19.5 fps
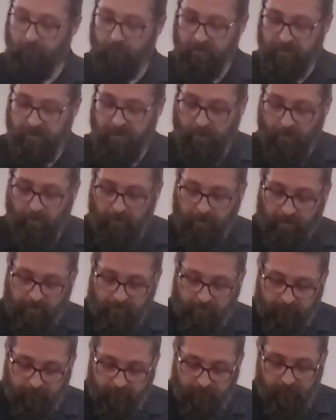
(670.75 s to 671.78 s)
would
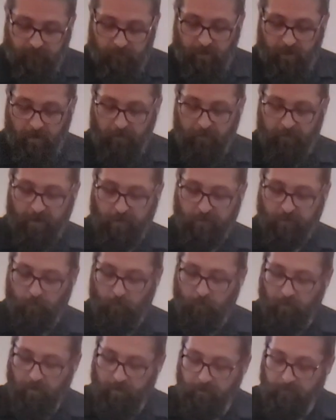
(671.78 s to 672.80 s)
carry uh, extra
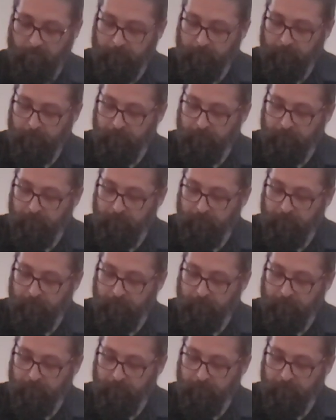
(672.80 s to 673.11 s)
water.